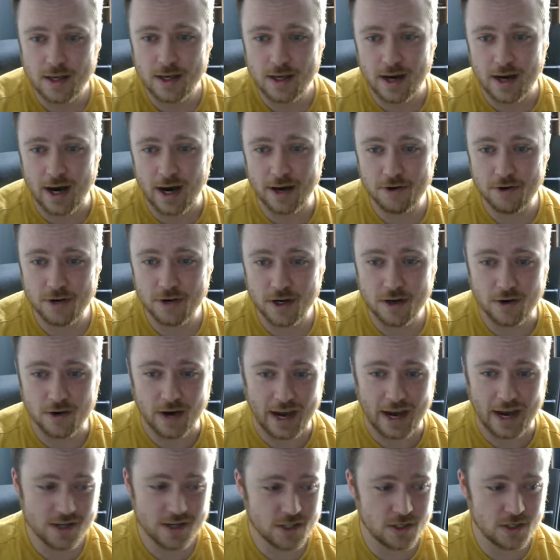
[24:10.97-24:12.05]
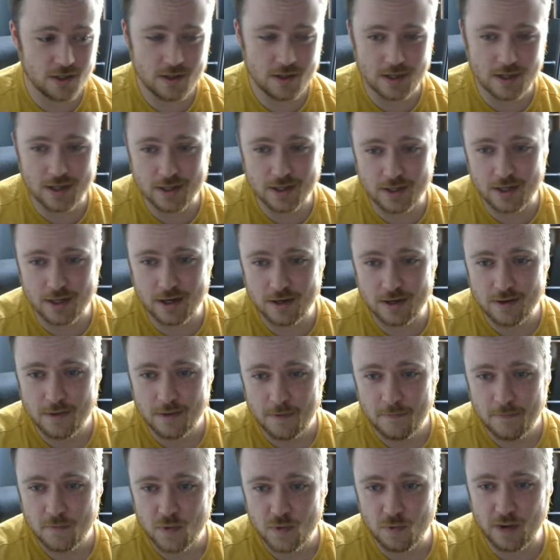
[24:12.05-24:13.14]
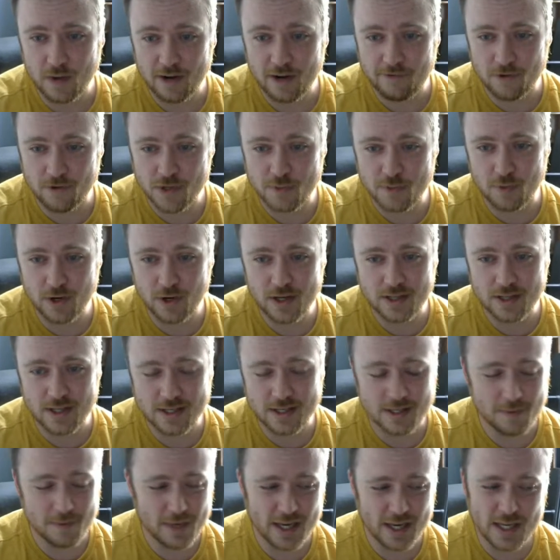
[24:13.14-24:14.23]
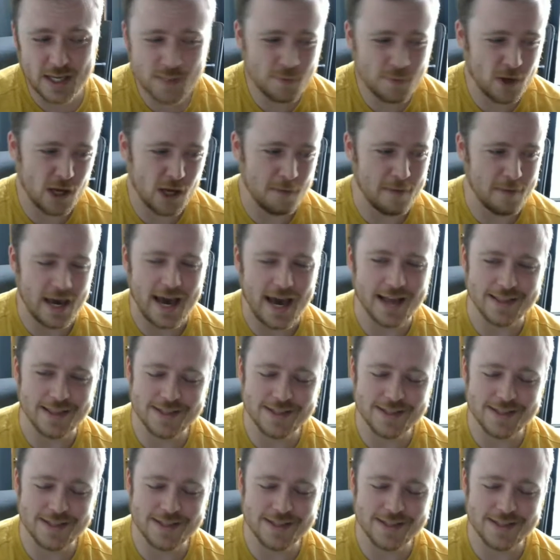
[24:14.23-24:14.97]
I don't know. I actually think that when I first printed this, I'm like, it's probably bad.